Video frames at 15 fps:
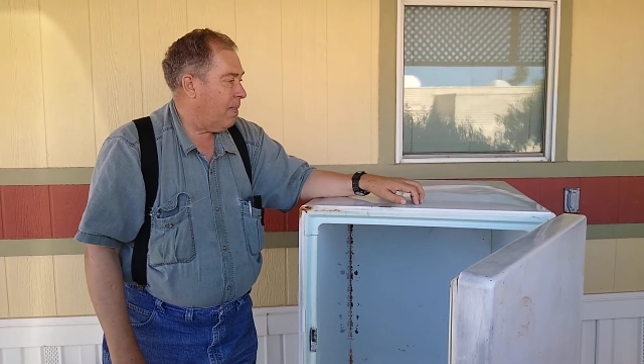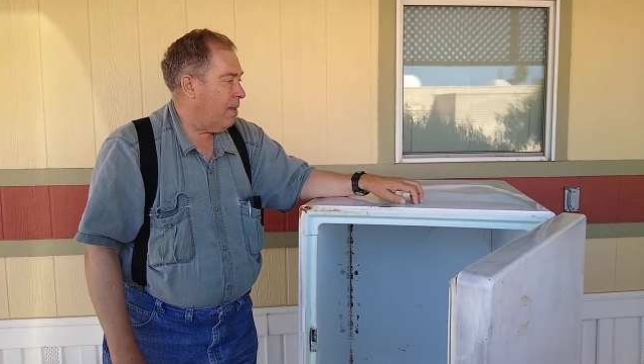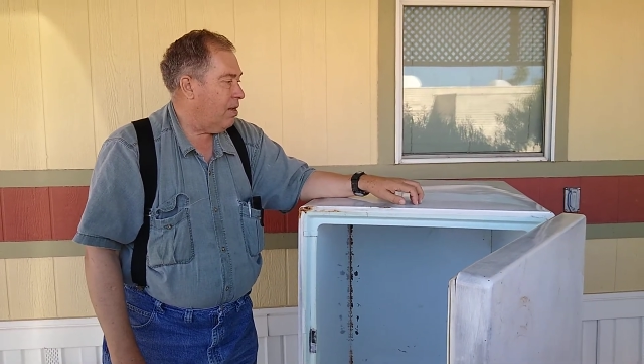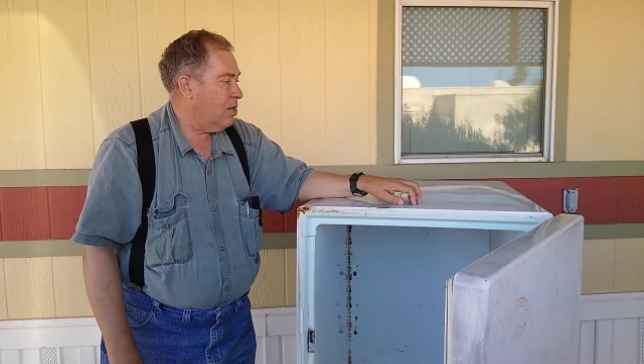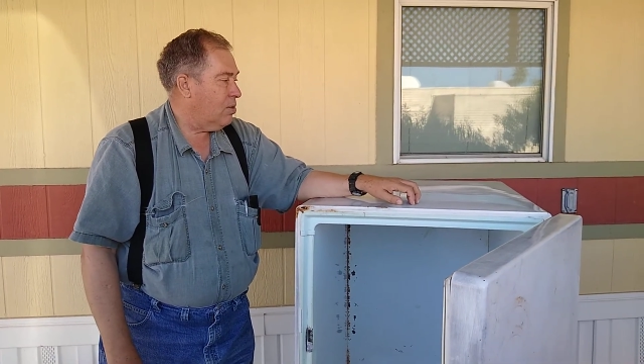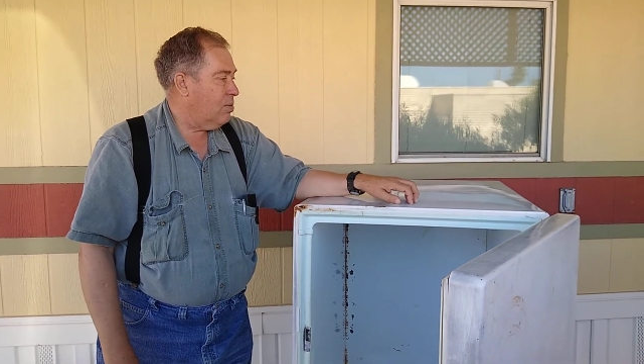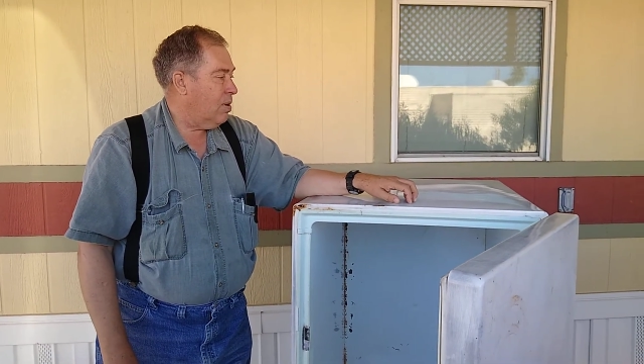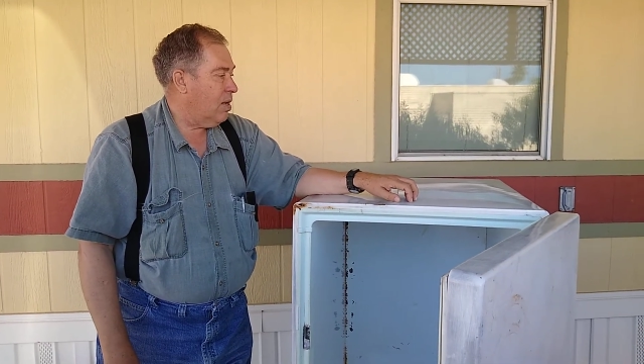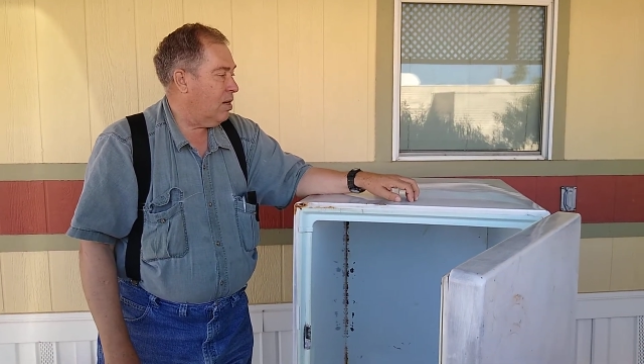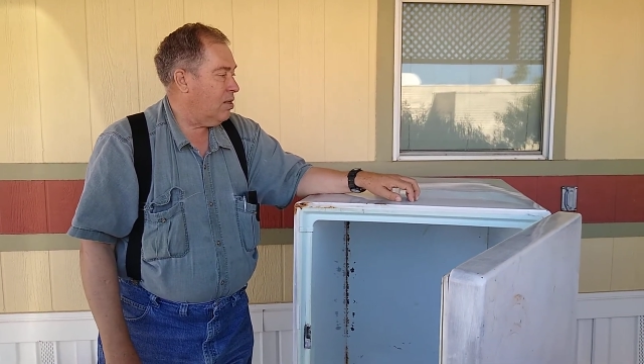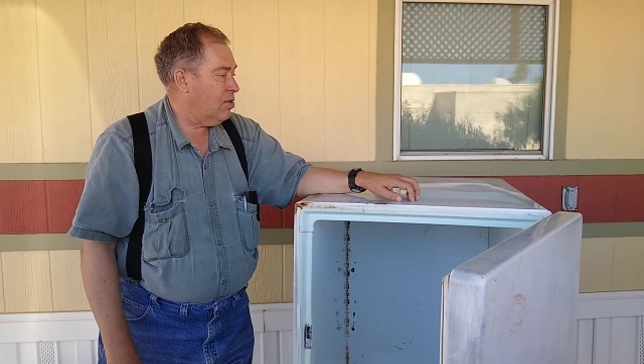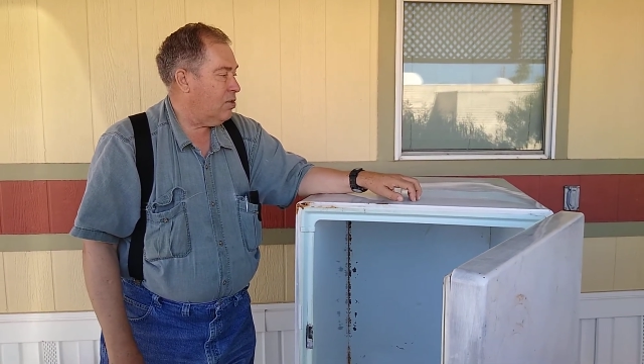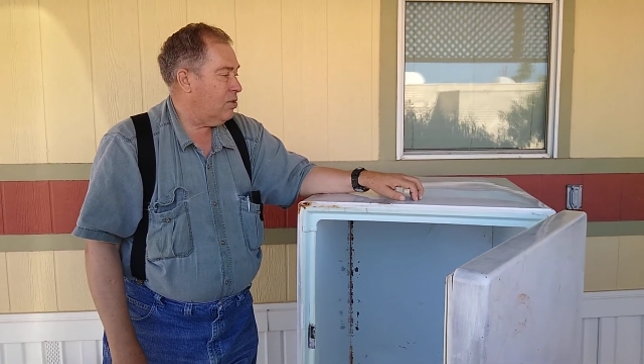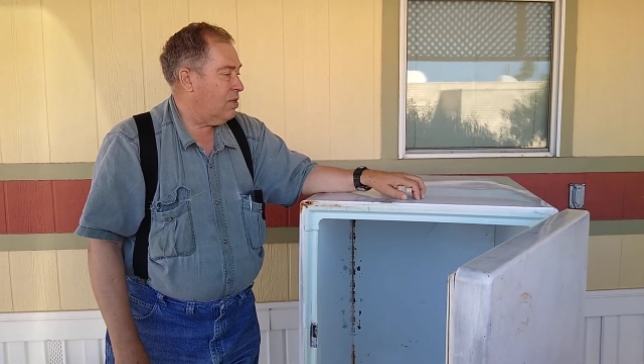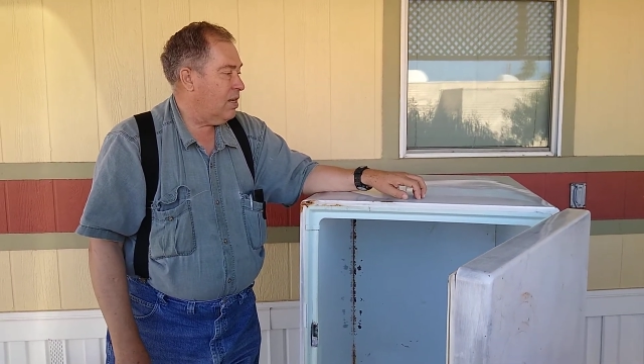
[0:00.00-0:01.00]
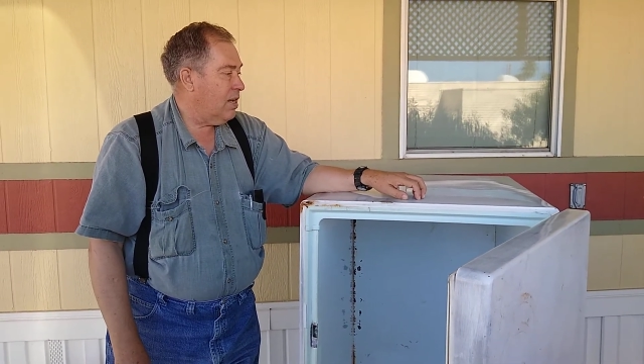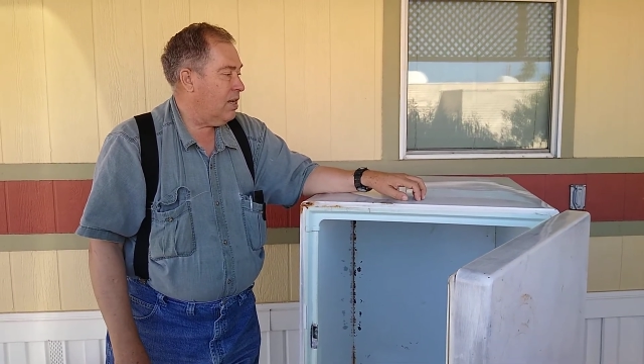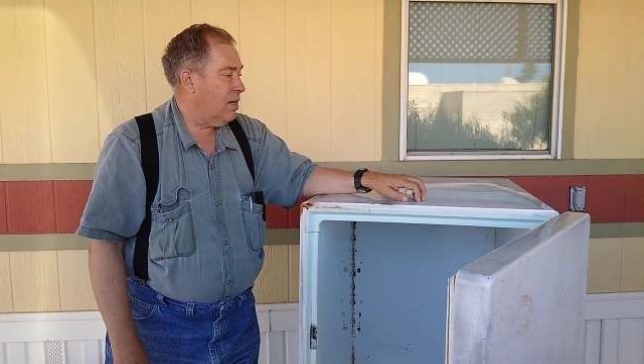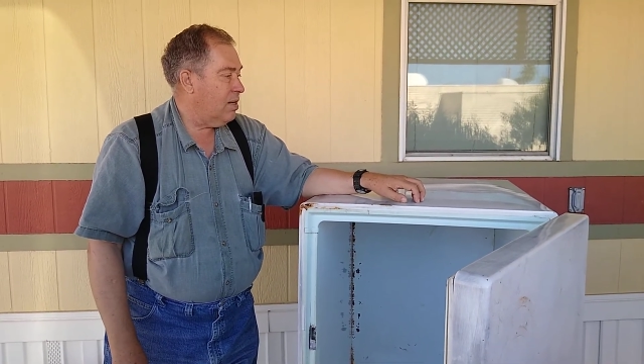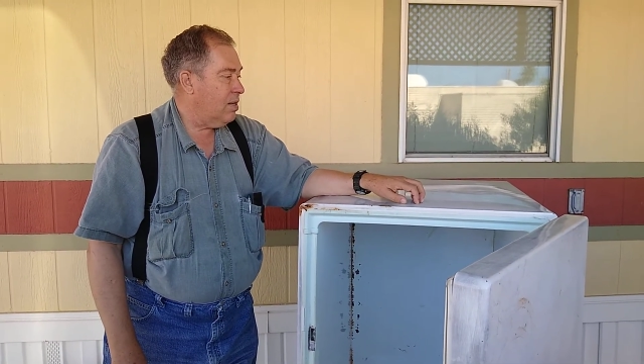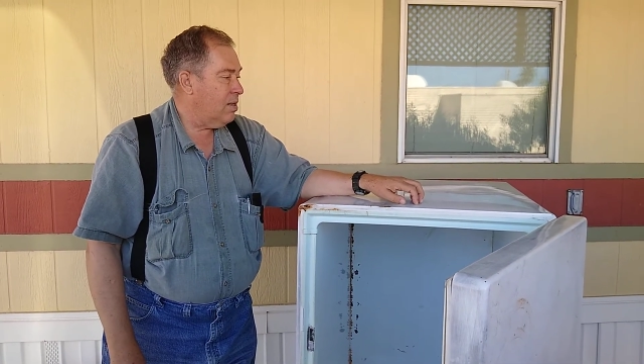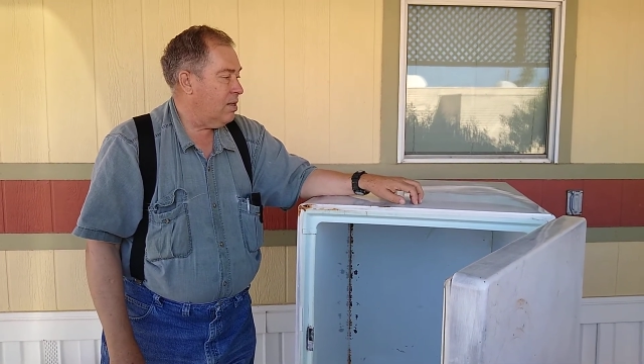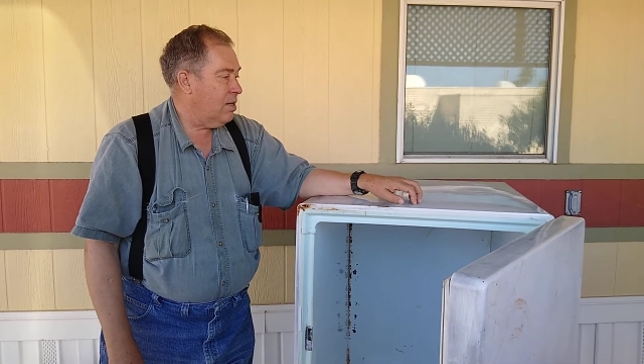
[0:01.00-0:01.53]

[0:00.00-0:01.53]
as well as you can.